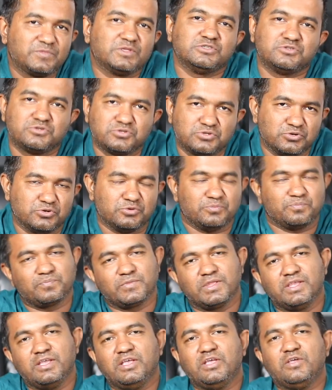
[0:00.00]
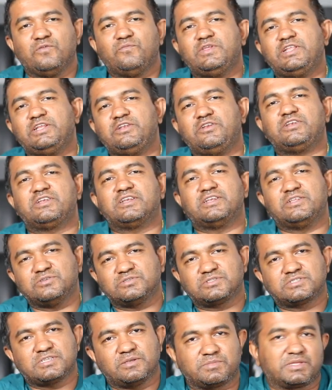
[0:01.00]
So we need to
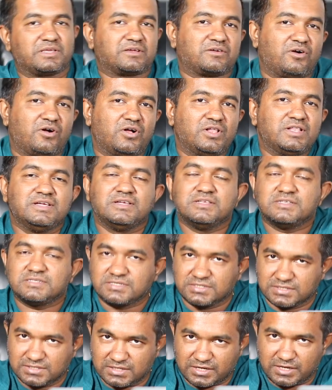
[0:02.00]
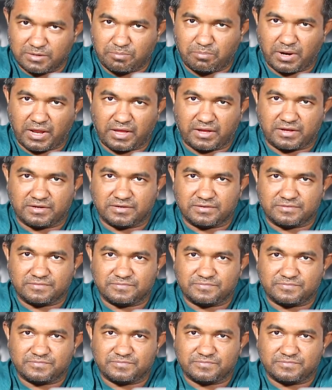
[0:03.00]
introduce something called circuit breaker.